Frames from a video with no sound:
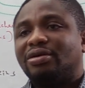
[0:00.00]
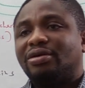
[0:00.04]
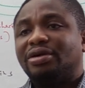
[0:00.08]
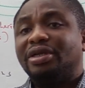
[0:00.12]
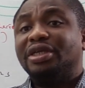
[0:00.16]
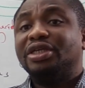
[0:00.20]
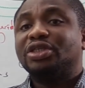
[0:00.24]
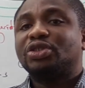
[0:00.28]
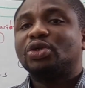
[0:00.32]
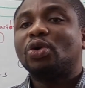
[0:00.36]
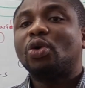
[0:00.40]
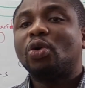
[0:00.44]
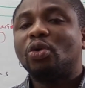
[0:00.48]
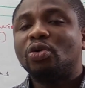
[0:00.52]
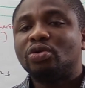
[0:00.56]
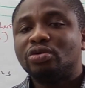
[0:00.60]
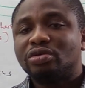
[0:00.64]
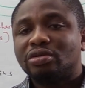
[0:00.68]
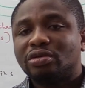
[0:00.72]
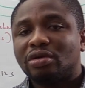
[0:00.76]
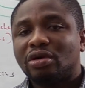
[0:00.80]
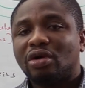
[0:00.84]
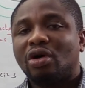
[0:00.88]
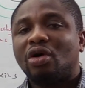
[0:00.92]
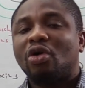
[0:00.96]
on its
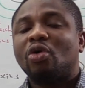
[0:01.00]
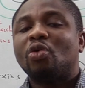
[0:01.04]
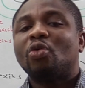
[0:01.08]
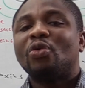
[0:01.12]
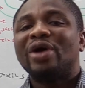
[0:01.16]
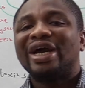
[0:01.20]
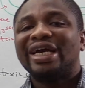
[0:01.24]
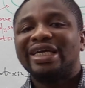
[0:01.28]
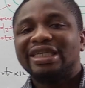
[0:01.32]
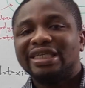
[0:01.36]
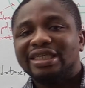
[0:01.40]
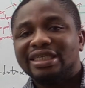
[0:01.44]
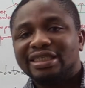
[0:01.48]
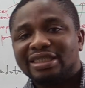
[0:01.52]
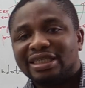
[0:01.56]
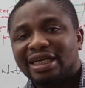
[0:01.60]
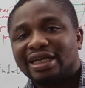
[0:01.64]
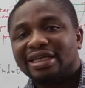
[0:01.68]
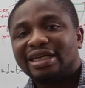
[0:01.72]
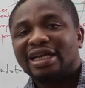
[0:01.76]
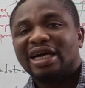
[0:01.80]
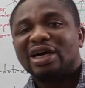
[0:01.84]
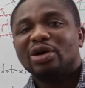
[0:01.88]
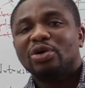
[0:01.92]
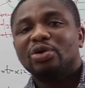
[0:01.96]
own or when it's
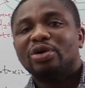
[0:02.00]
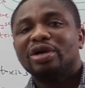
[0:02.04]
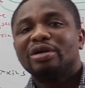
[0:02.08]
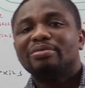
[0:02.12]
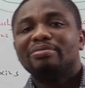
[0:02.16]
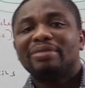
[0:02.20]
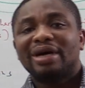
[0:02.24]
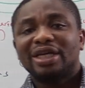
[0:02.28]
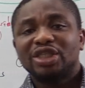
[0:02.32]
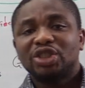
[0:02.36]
undergoing